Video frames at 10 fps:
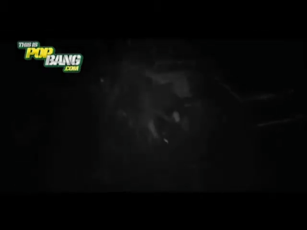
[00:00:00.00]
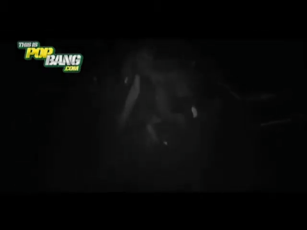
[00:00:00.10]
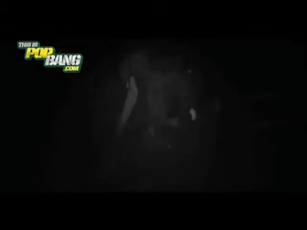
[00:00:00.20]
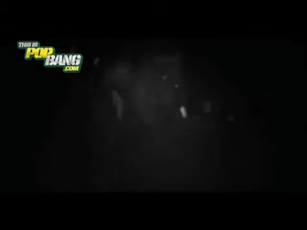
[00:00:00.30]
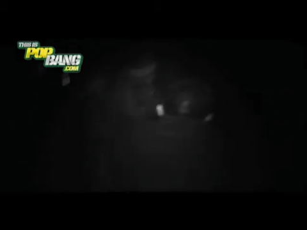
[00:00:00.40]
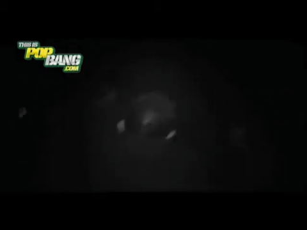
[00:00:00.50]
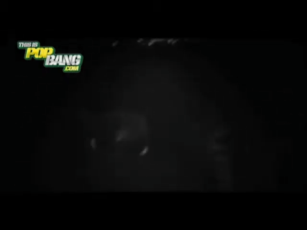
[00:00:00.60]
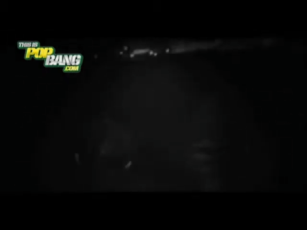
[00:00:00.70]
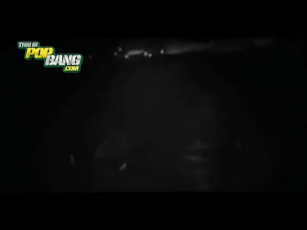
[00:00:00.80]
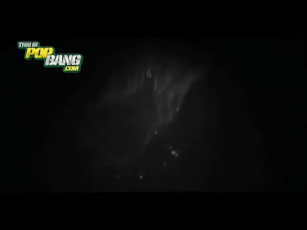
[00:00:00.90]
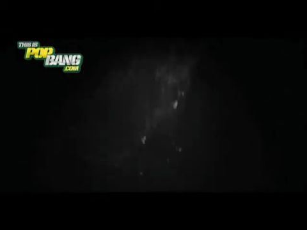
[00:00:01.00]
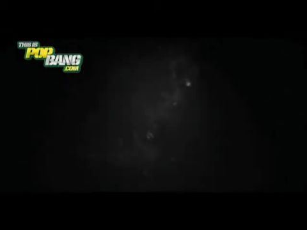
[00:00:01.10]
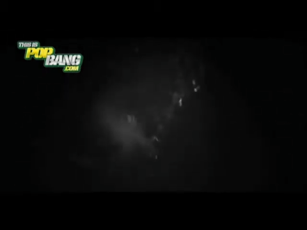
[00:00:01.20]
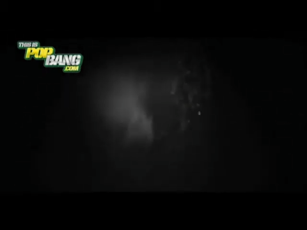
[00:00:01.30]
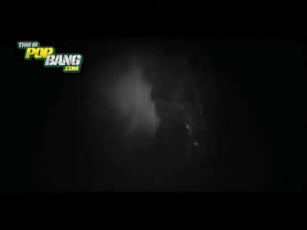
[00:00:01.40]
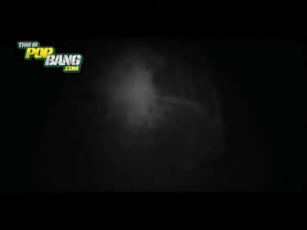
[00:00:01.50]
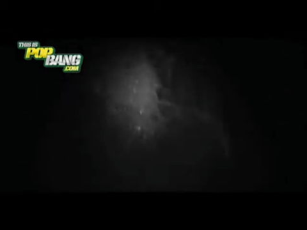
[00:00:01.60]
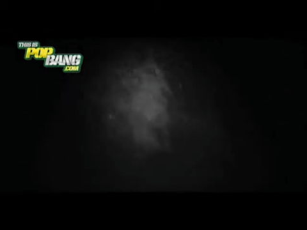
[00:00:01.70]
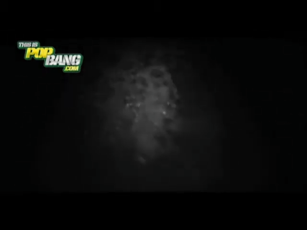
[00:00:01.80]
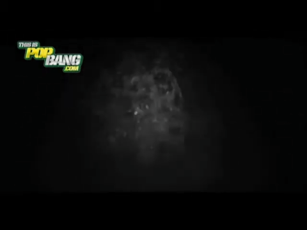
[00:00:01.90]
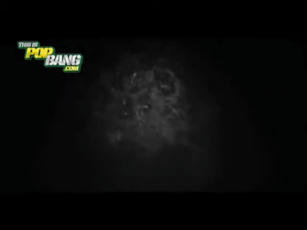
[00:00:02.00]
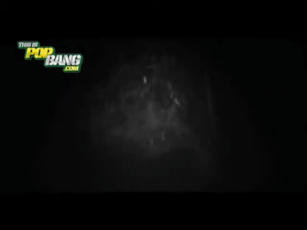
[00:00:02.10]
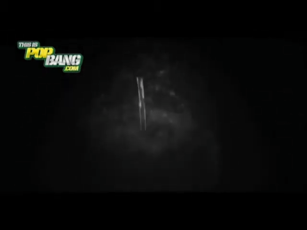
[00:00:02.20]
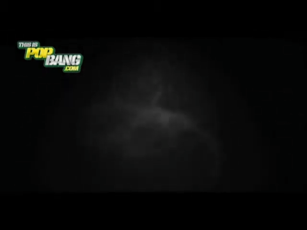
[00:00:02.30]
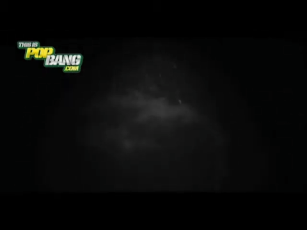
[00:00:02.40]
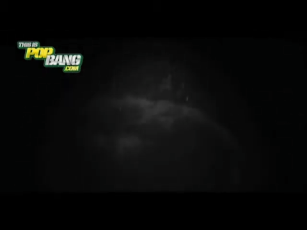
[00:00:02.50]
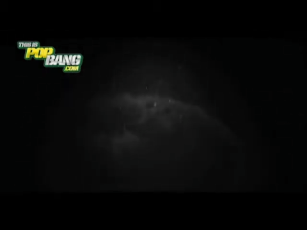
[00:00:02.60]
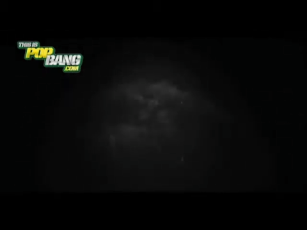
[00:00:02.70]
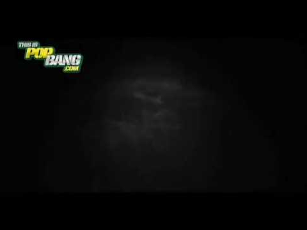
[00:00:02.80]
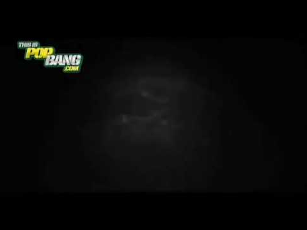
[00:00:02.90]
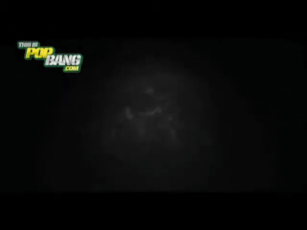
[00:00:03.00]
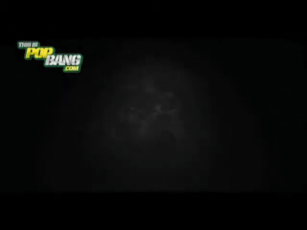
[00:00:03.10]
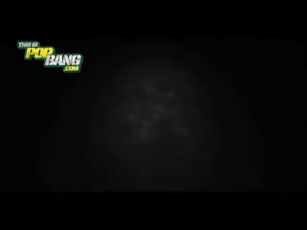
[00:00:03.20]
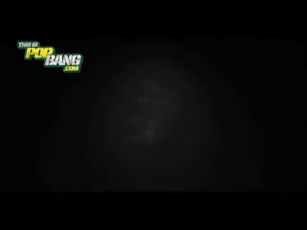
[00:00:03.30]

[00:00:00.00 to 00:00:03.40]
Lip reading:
(no speaker visible)